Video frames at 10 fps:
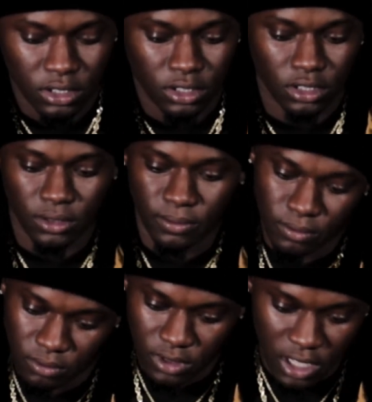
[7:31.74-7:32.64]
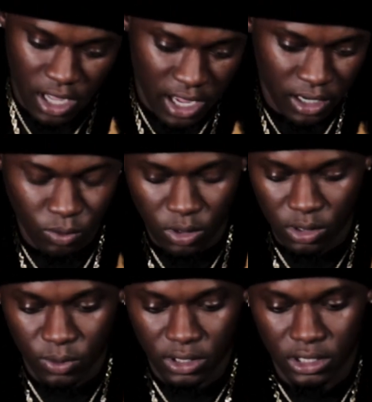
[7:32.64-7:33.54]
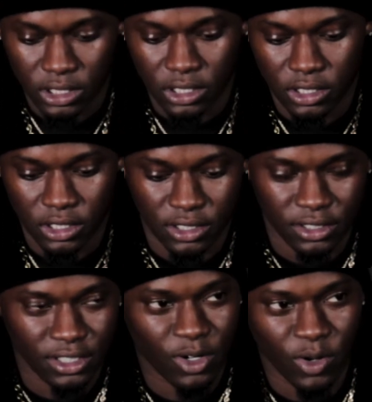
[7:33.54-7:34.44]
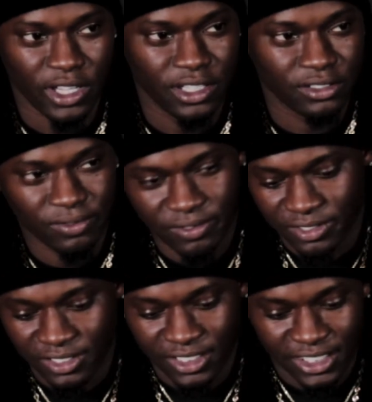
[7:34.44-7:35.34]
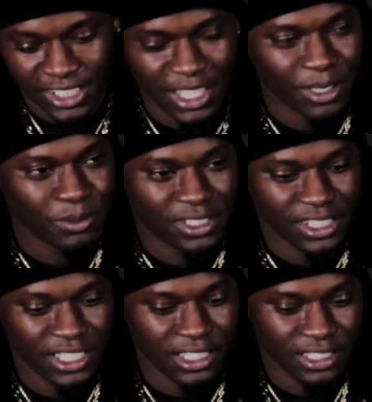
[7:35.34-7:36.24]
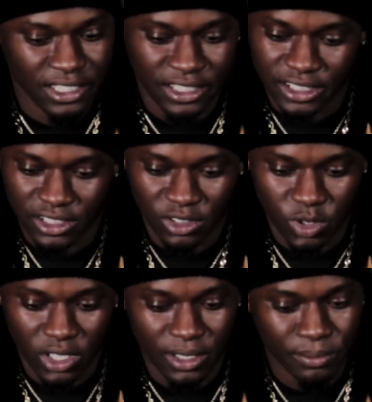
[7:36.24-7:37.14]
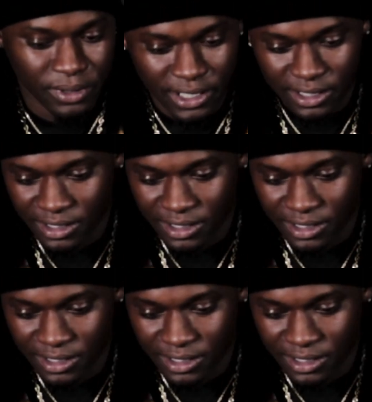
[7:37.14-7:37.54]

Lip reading: I work with the great MGZ, Dread